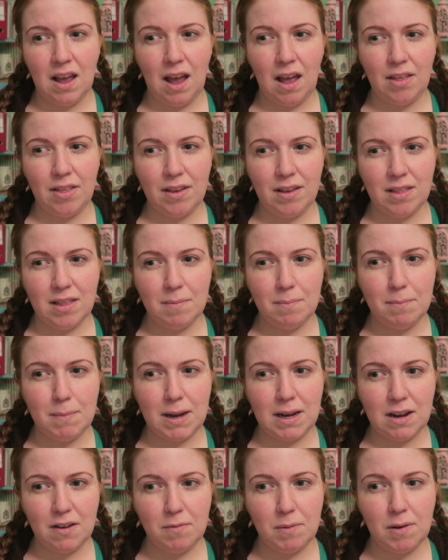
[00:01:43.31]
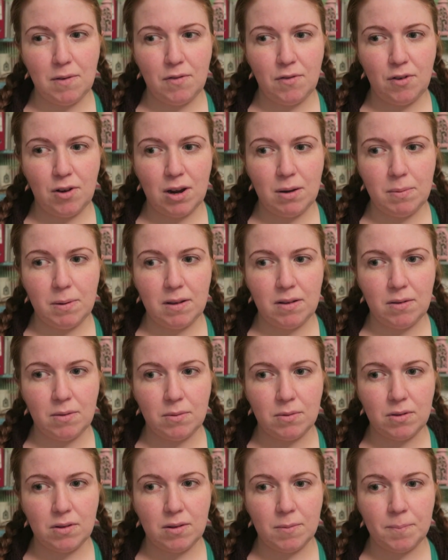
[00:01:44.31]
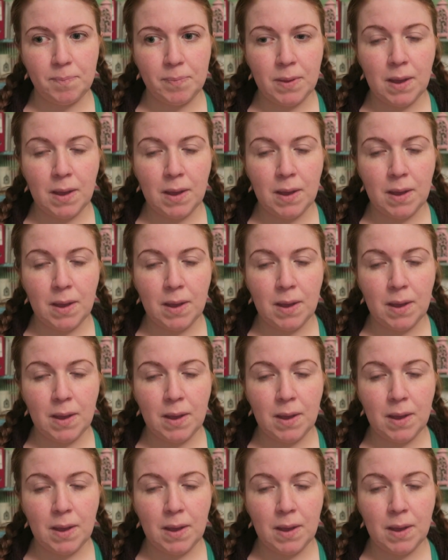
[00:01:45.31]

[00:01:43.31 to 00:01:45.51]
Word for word: I think there might have been four episodes.